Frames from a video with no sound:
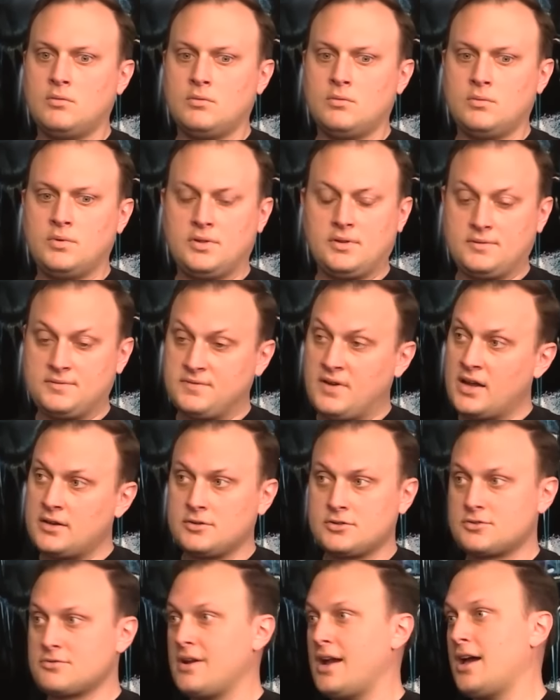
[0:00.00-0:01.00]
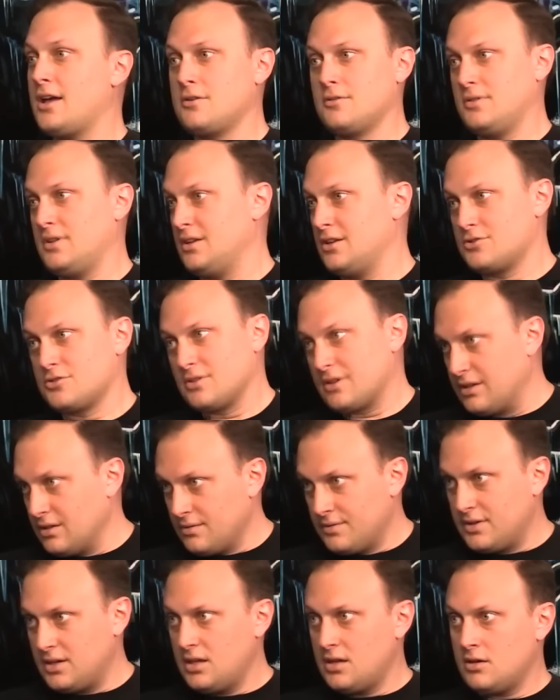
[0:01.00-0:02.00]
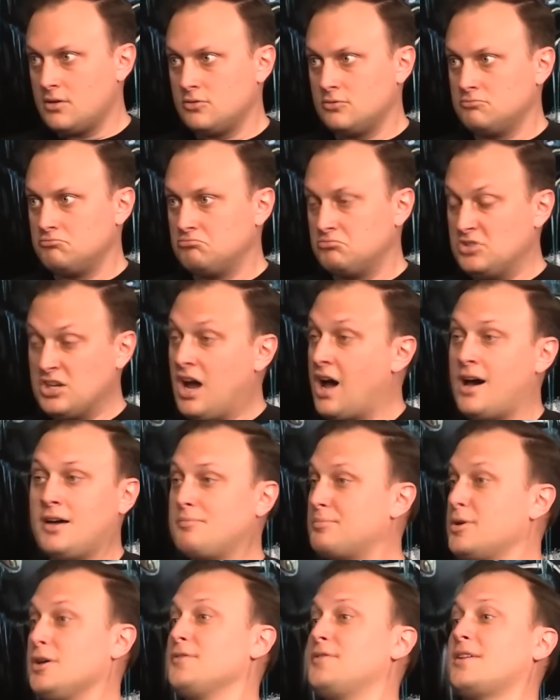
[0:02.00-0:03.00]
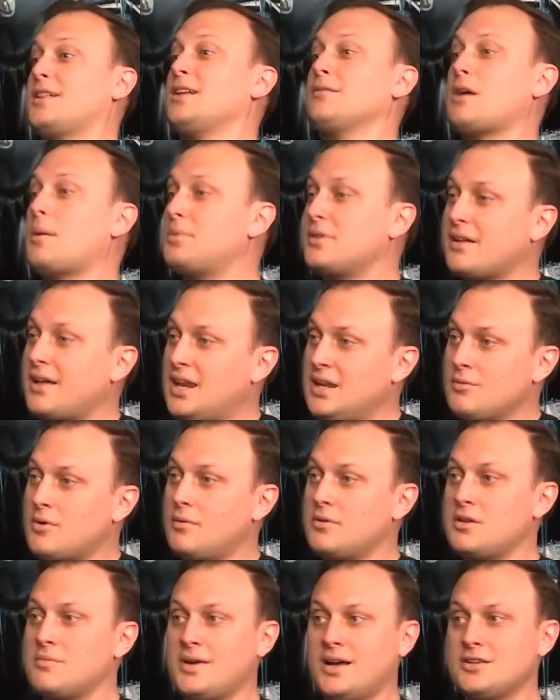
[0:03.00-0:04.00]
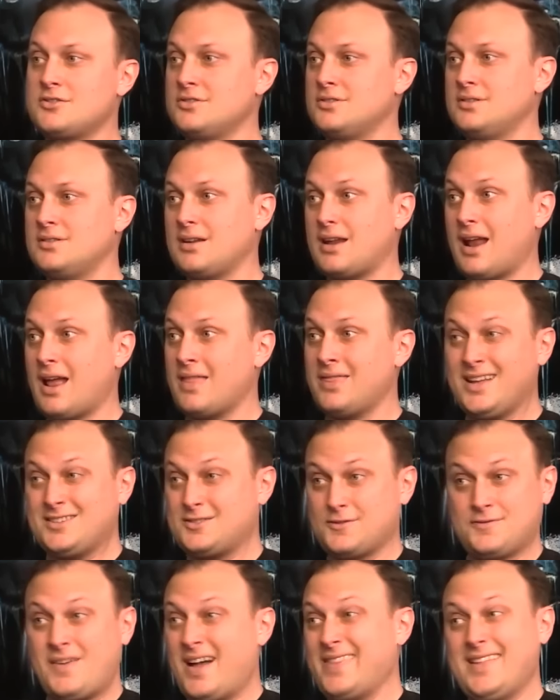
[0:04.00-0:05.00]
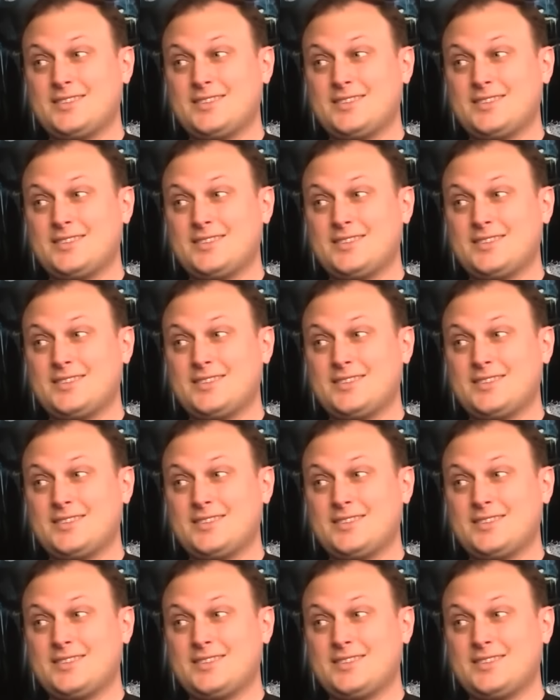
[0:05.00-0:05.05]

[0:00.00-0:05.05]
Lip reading: with a final strat or the initial kill video not perfectly replicating what we imagined, and that's fine.